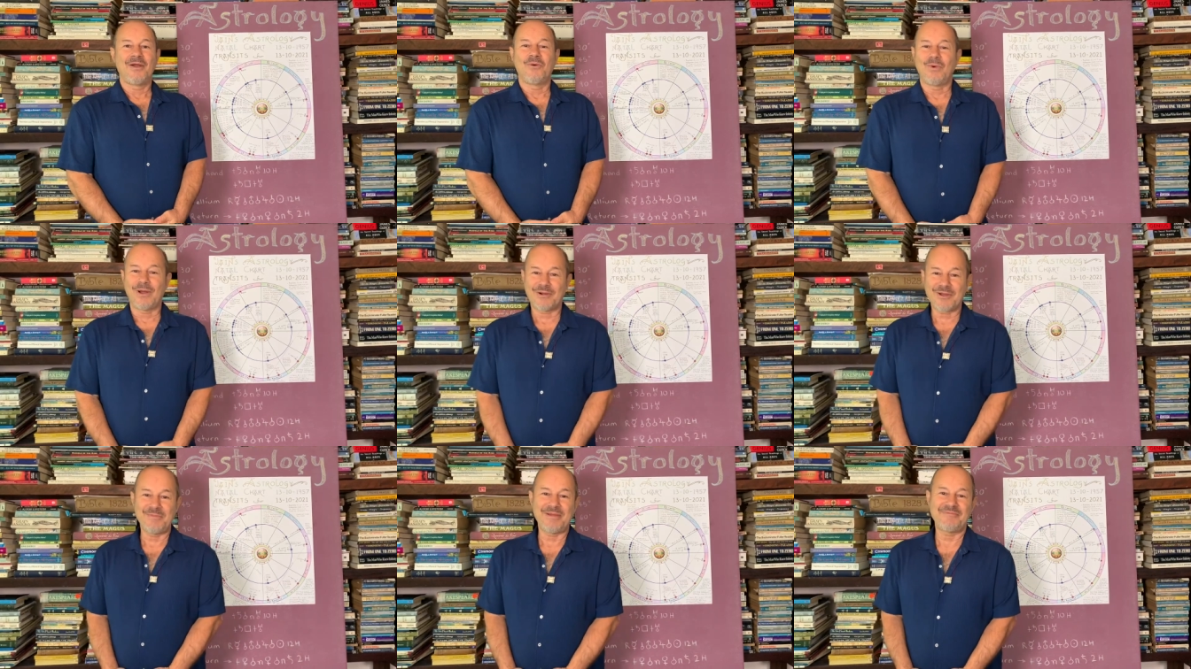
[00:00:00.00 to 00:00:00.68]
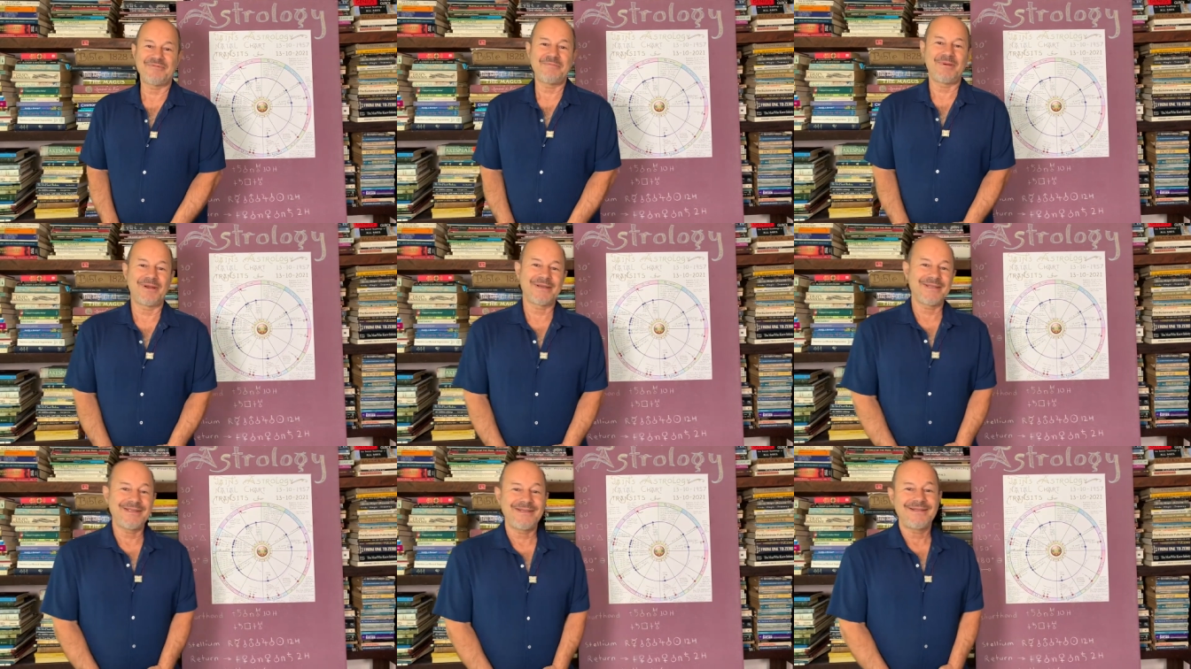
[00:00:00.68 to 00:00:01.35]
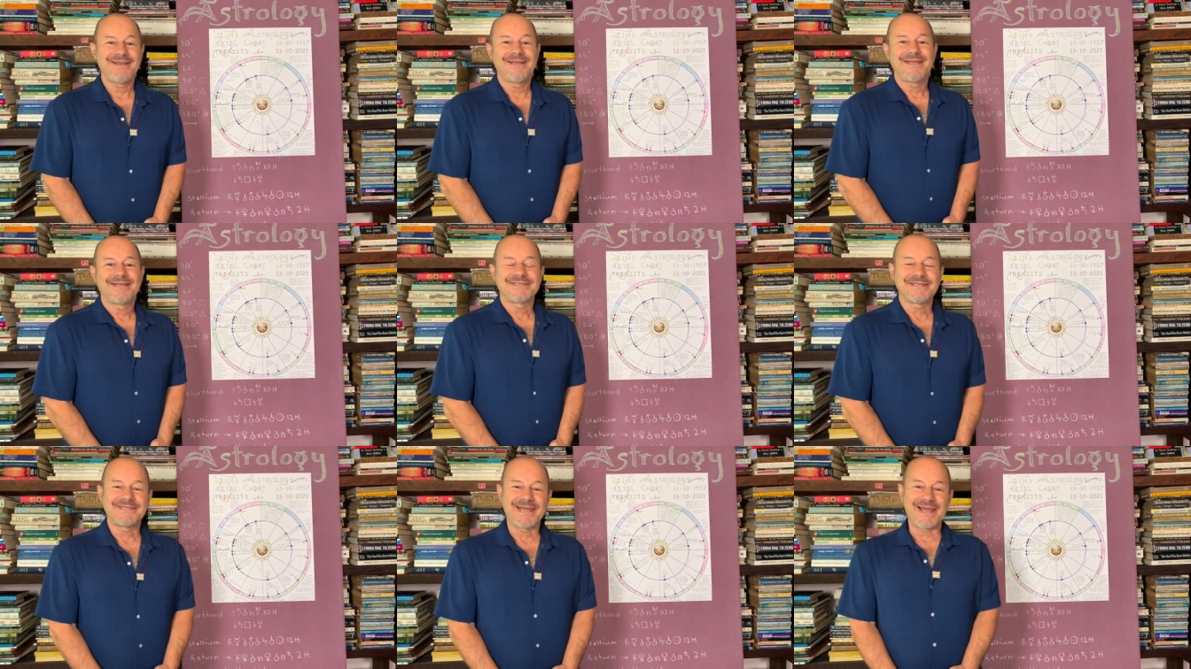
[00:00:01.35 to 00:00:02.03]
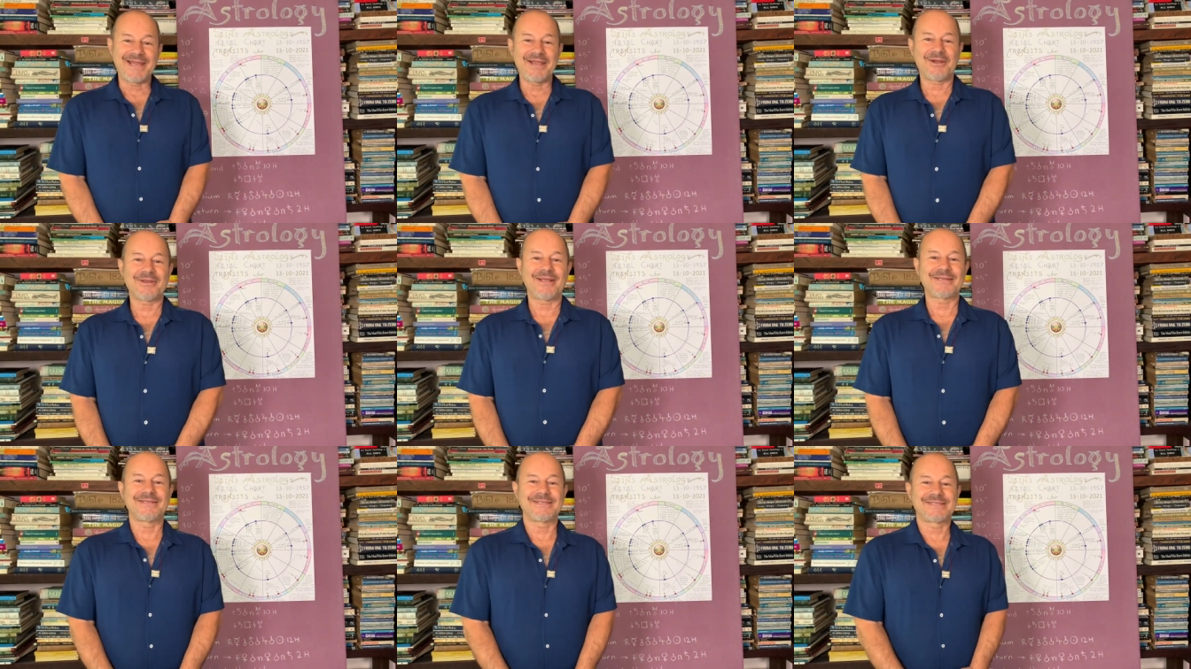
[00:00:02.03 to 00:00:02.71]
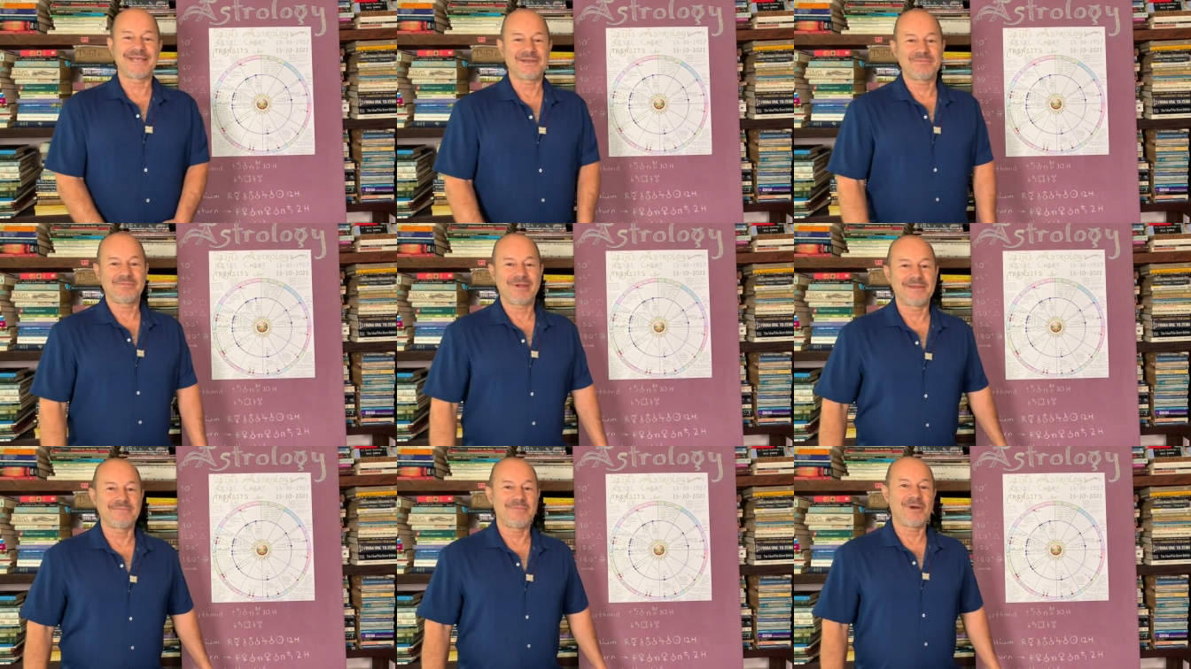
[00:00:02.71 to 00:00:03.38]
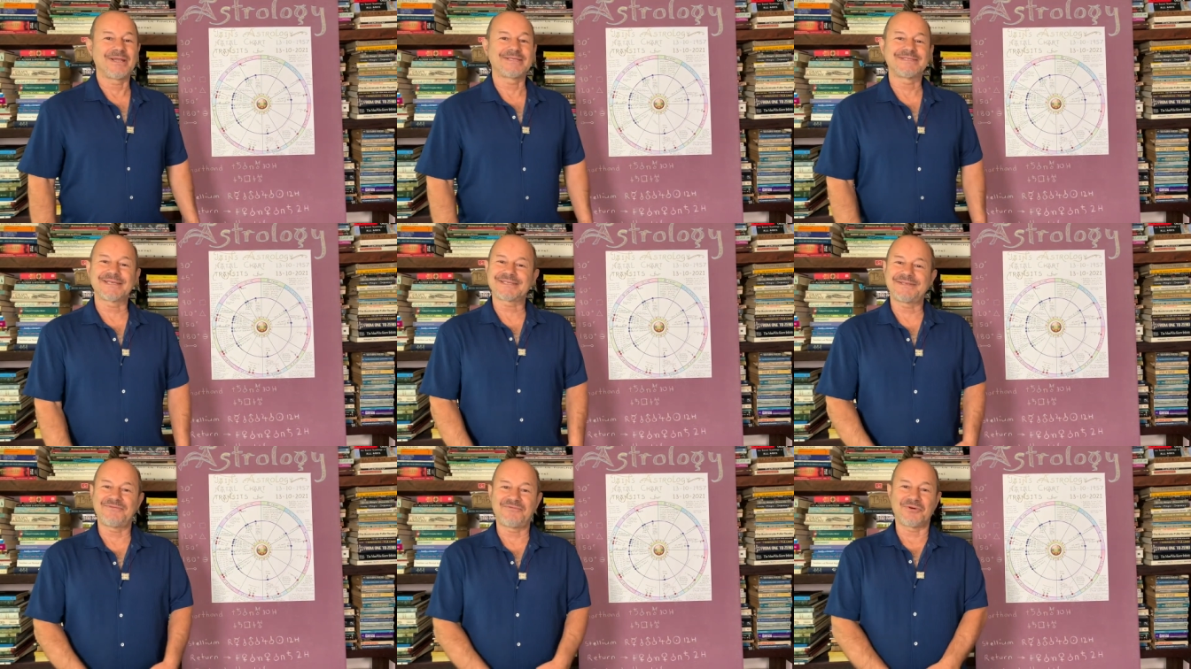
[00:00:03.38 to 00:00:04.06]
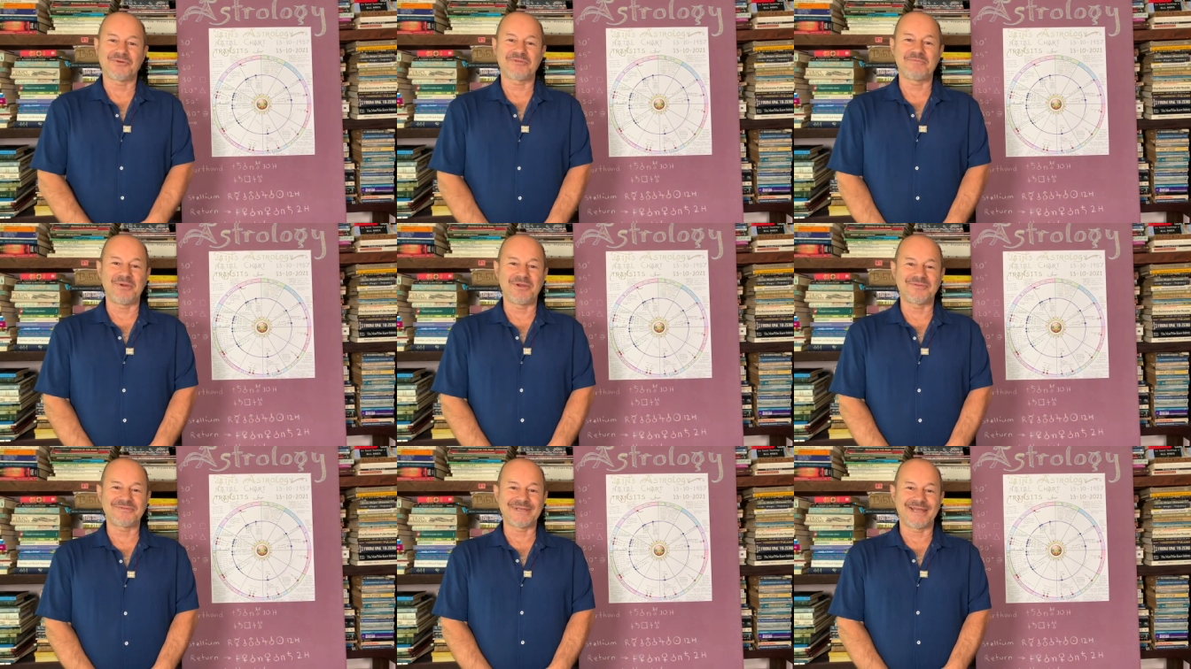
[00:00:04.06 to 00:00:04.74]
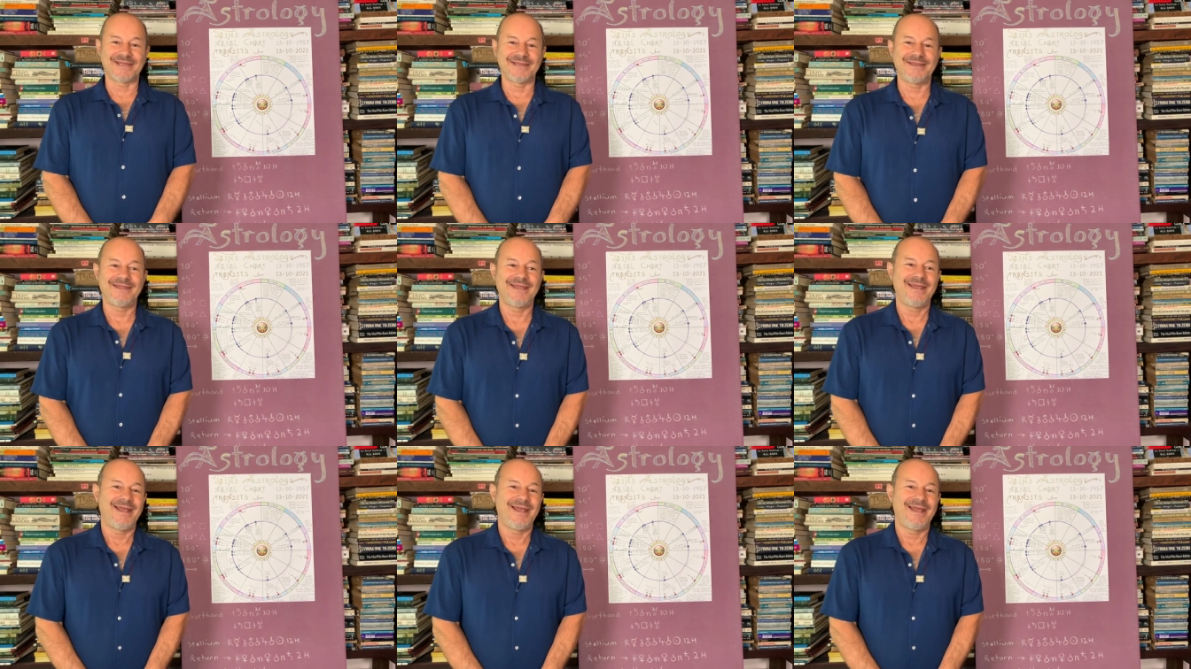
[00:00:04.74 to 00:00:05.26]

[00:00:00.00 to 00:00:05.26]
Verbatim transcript: Welcome everybody. Today I'd like to celebrate my sixty-fourth birthday,